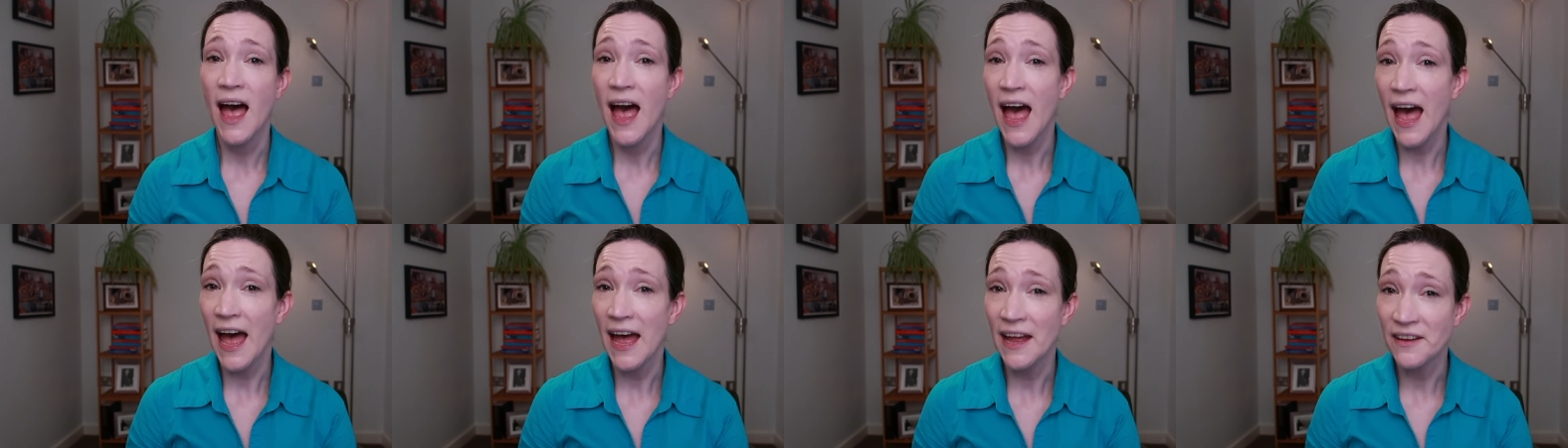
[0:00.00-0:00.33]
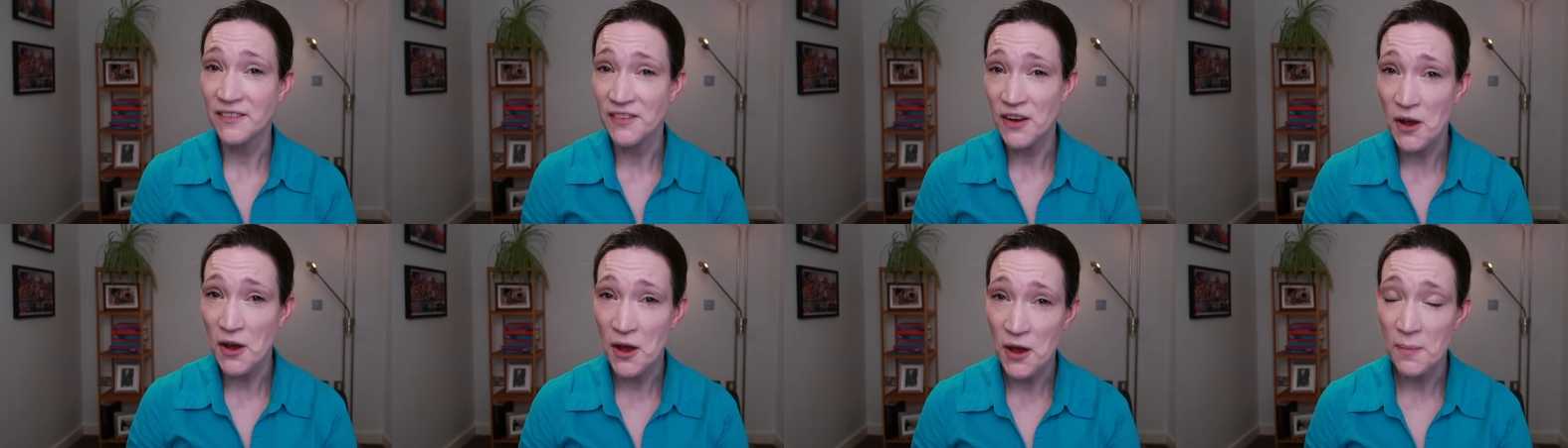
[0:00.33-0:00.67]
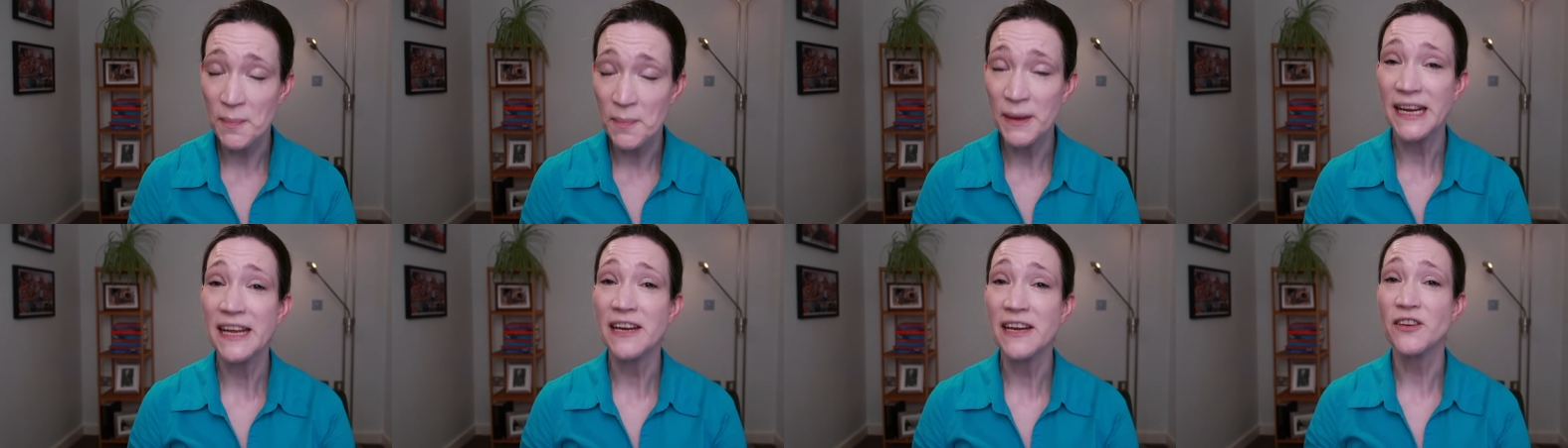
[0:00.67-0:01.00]
and
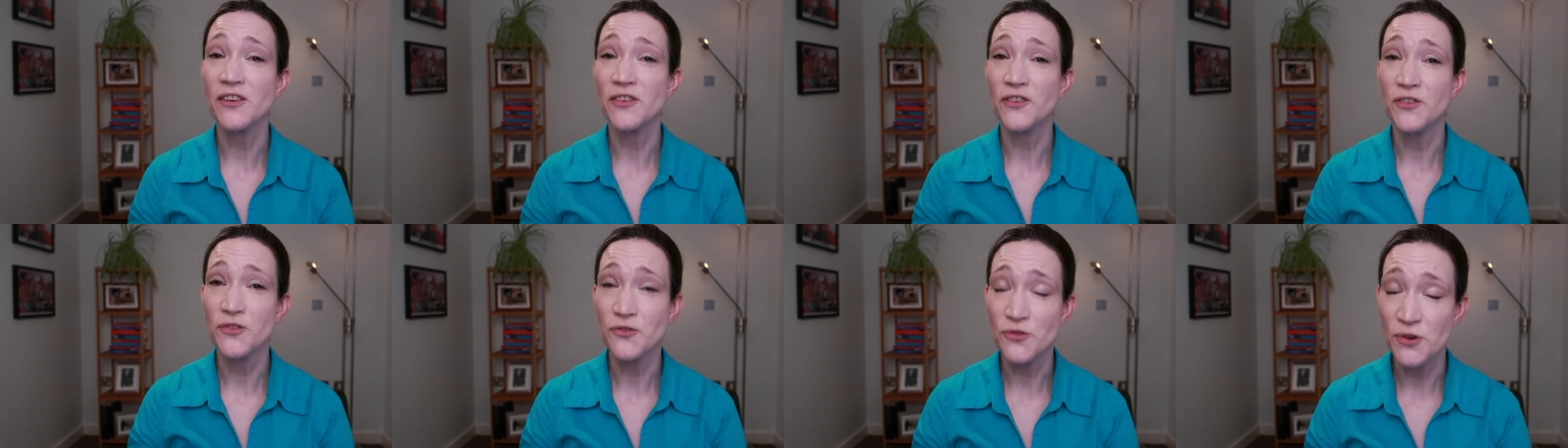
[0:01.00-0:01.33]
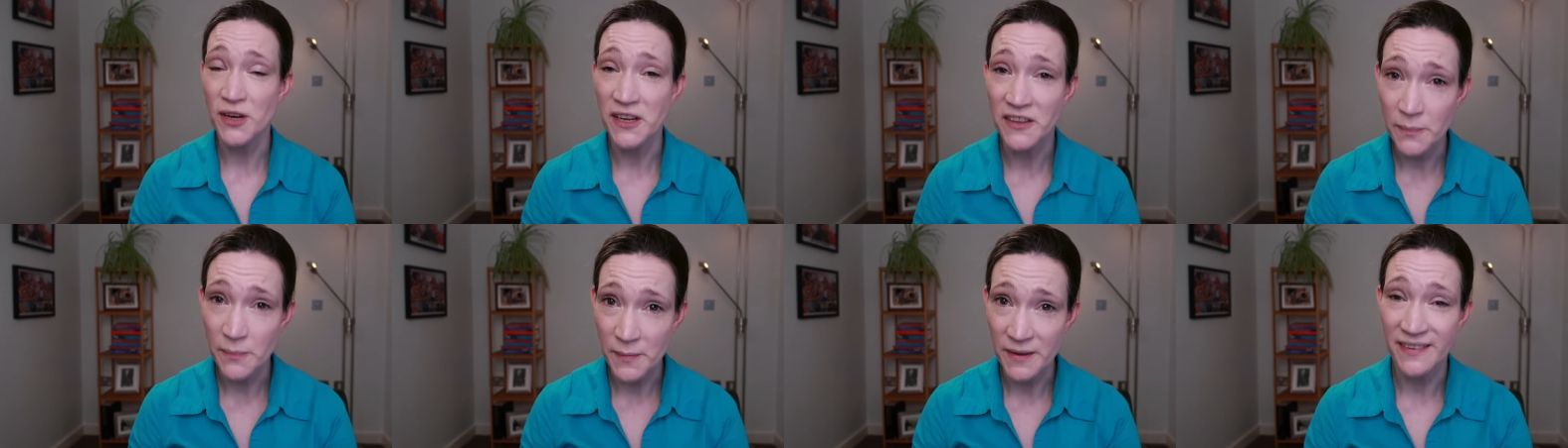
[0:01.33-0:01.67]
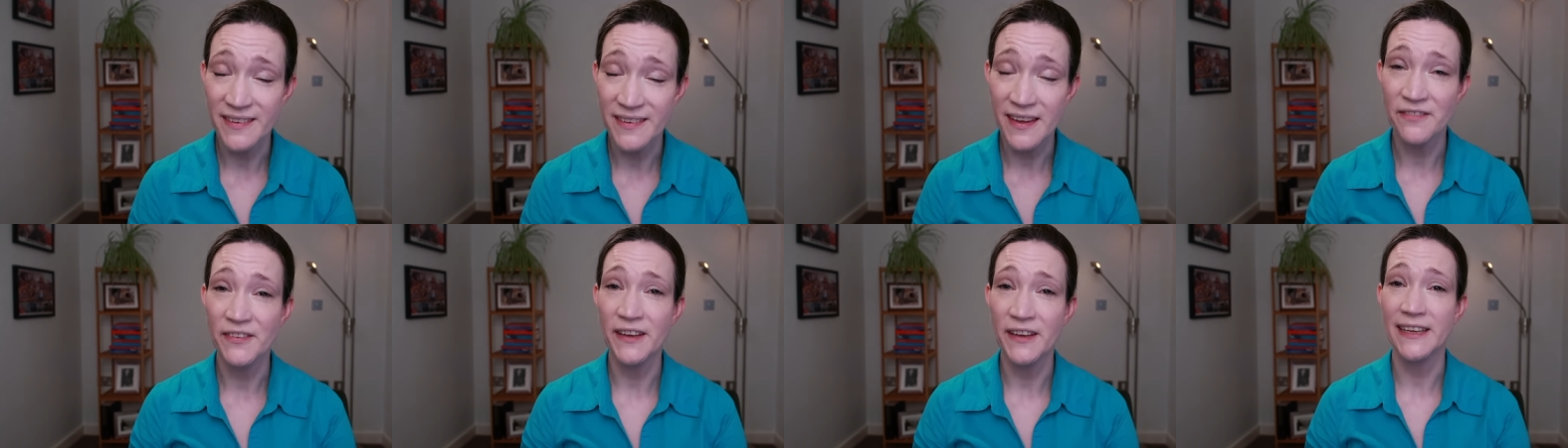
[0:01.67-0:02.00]
urban industry
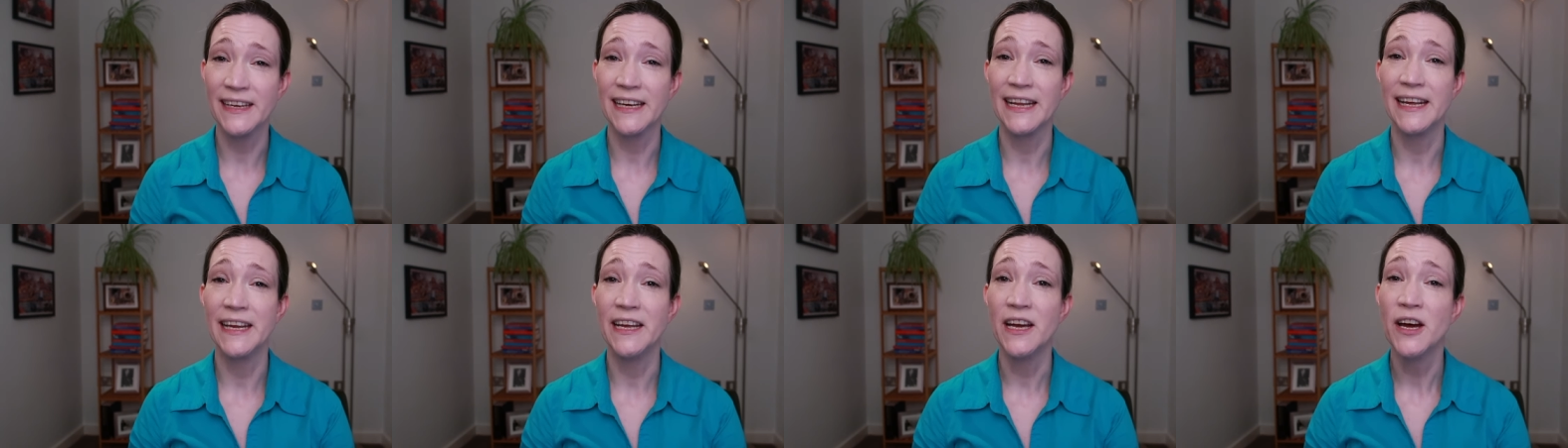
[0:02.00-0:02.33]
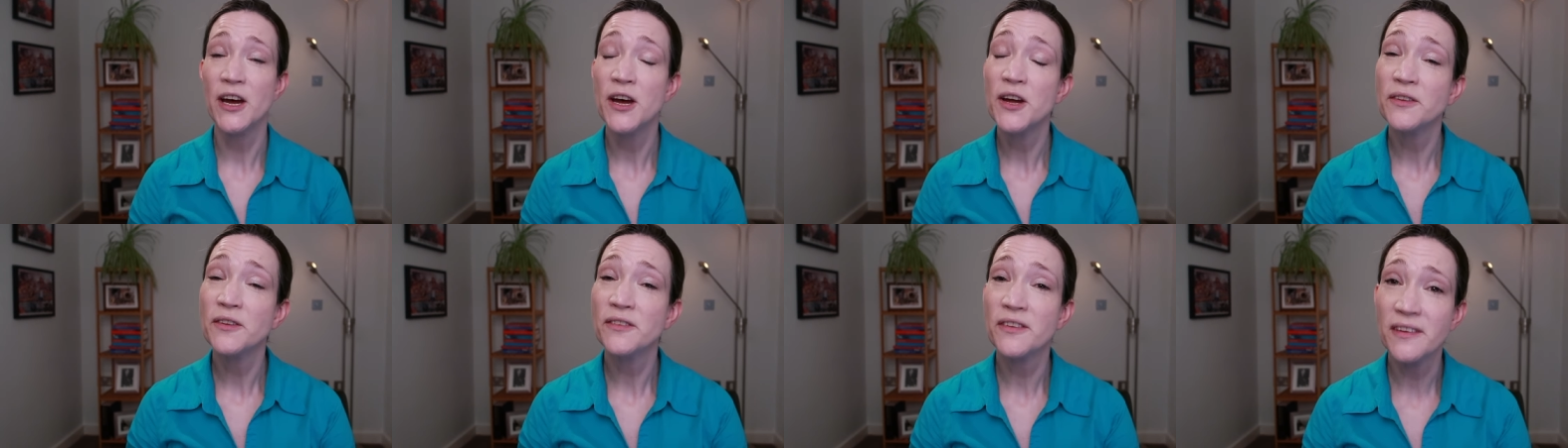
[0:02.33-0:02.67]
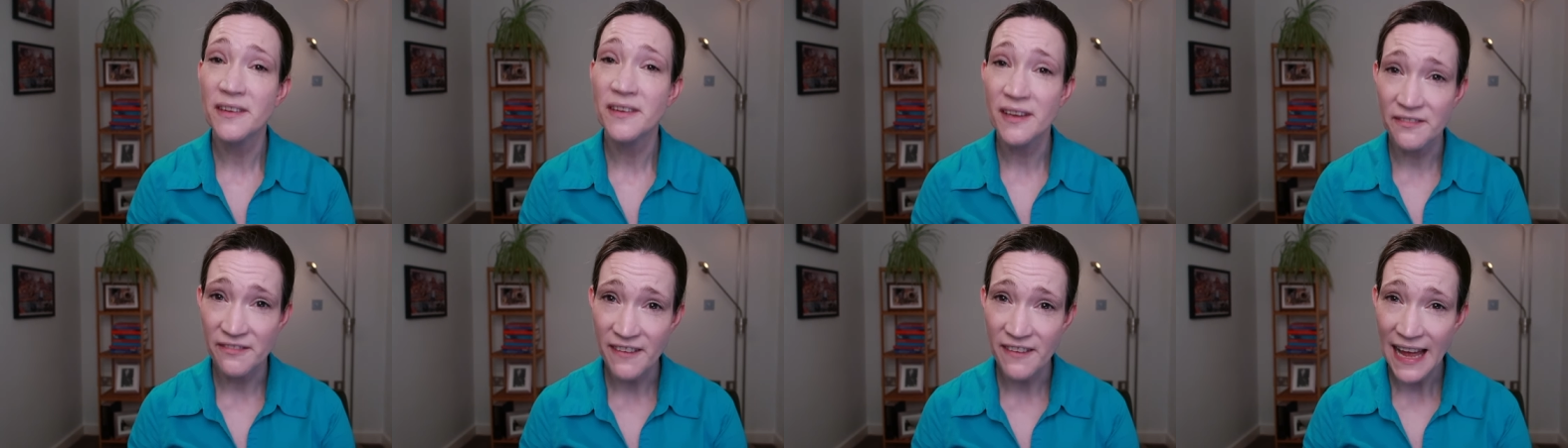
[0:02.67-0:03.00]
specifically to
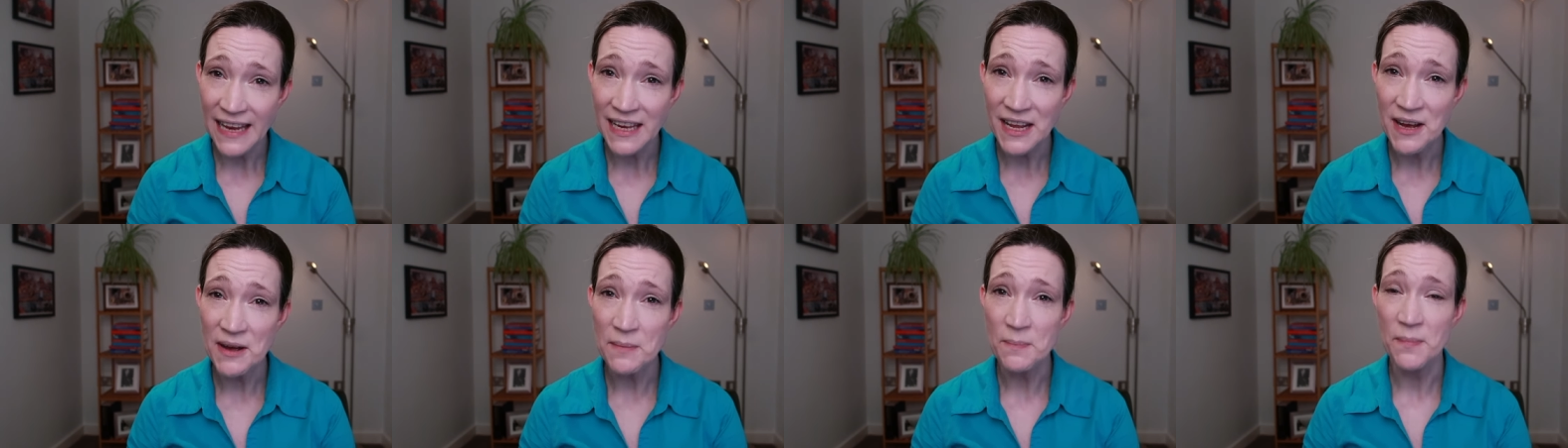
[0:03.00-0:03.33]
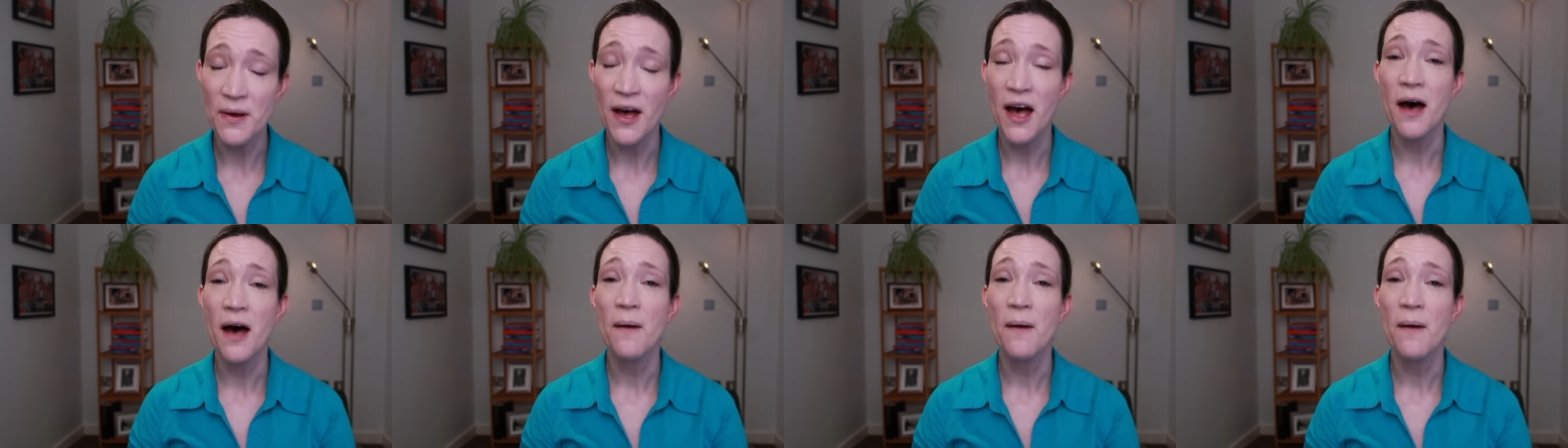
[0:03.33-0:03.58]
develop